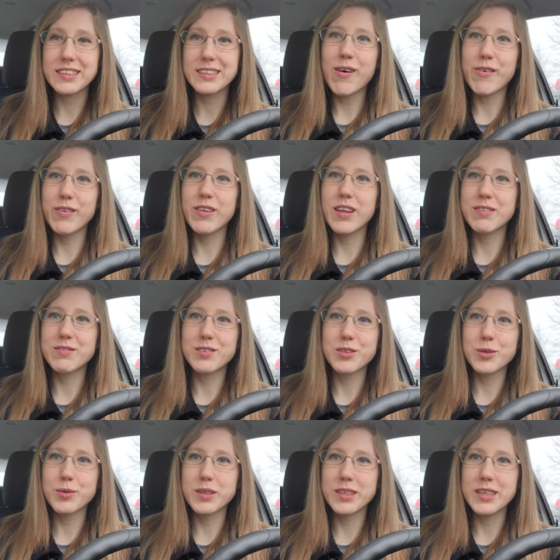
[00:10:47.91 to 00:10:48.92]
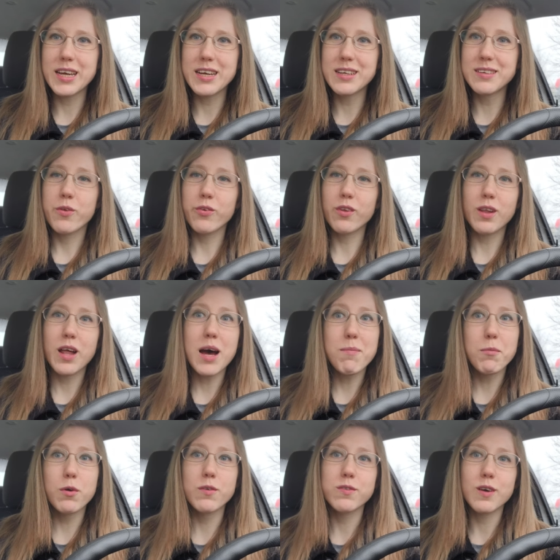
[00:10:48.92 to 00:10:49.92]
I would love to do it again. There's a lot
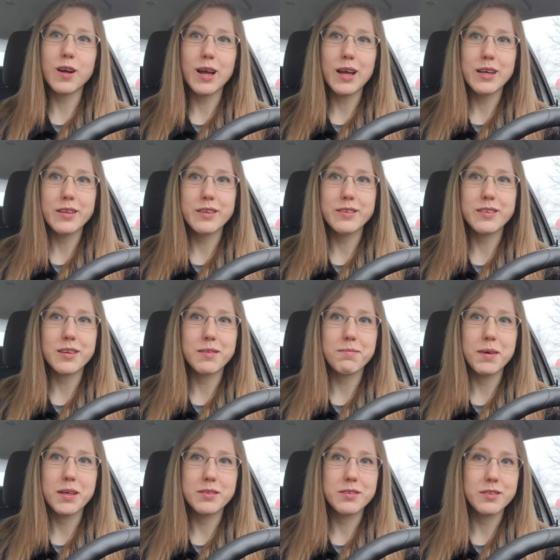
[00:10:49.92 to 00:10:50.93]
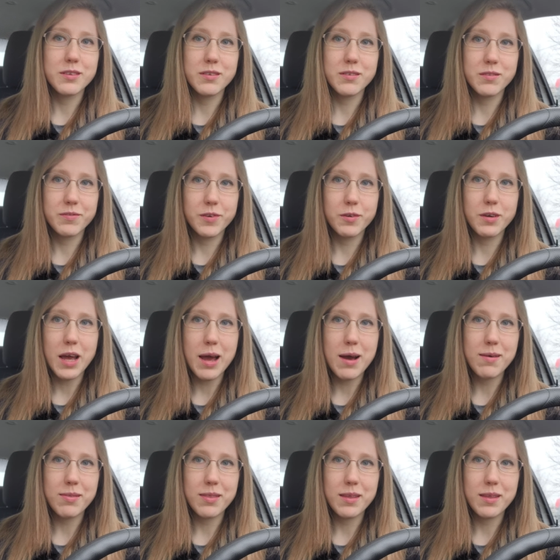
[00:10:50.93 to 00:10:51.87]
more varieties of Mexican food out